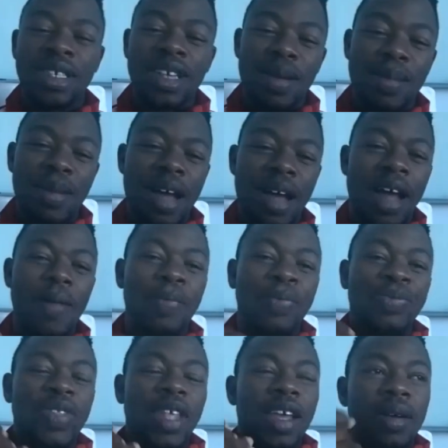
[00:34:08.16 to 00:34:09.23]
say, but
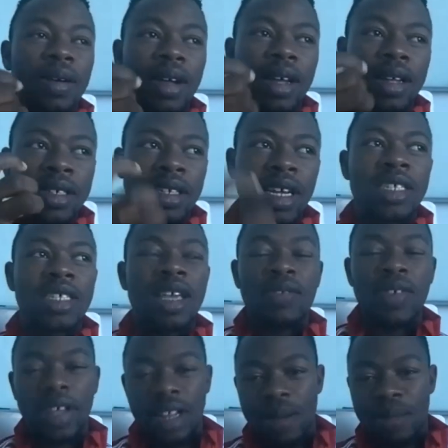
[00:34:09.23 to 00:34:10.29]
just
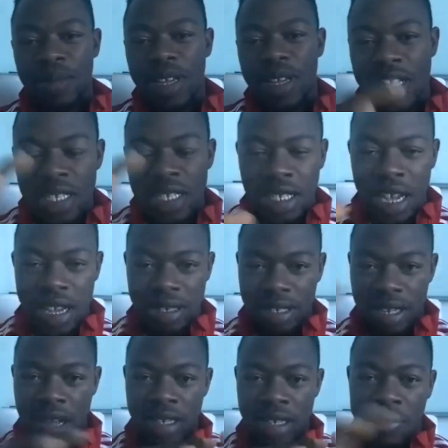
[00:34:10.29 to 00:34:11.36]
giving them insights
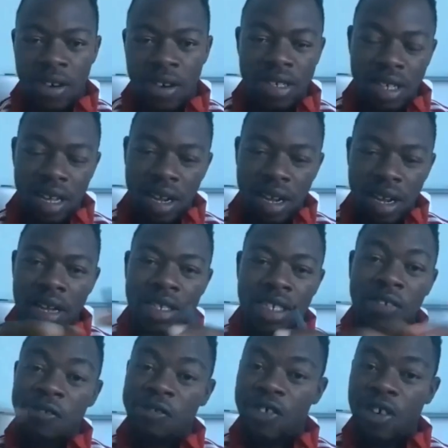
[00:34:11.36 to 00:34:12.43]
as far as like
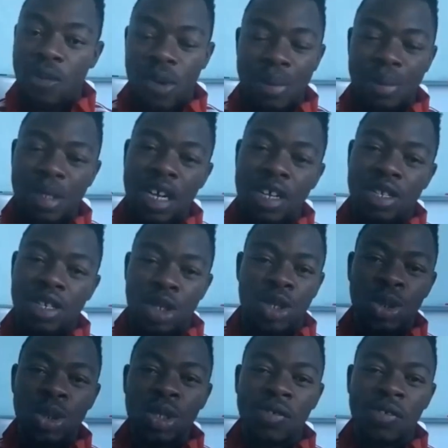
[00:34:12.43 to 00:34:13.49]
different websites to
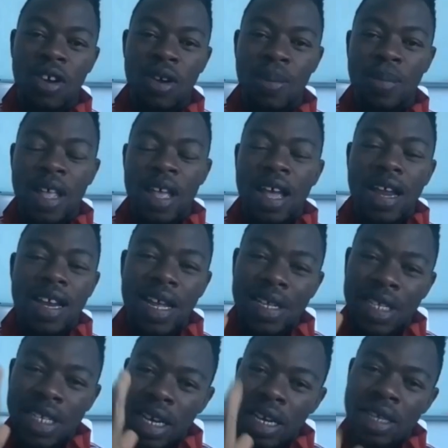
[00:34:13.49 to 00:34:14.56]
choose from. They
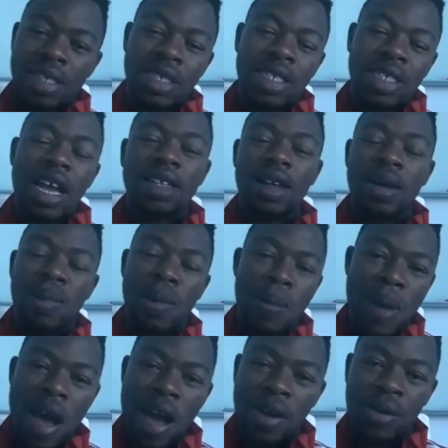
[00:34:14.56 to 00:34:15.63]
see exact type of
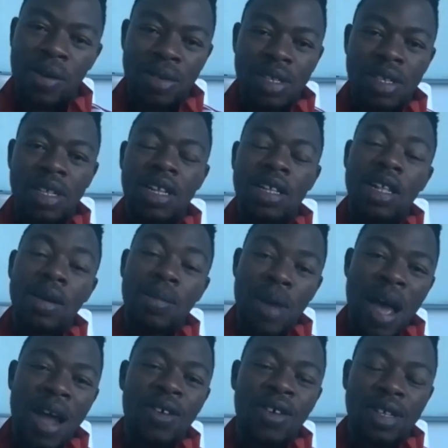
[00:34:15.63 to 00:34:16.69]
models,
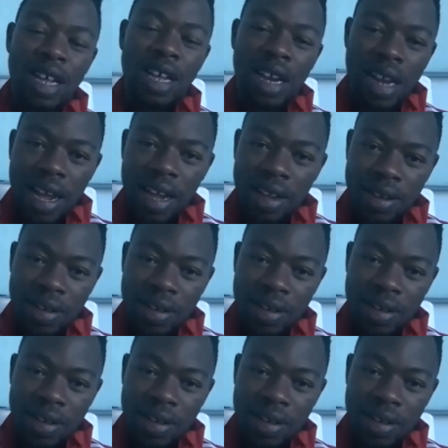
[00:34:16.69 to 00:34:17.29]
model they like.